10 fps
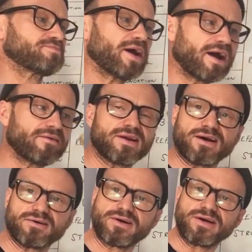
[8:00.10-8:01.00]
is
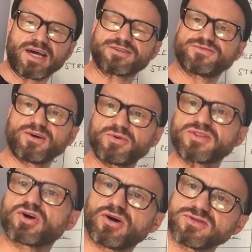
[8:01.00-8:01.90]
parallel is
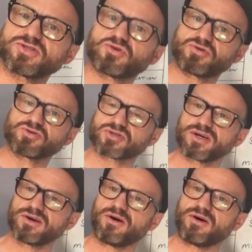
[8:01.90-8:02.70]
following the contours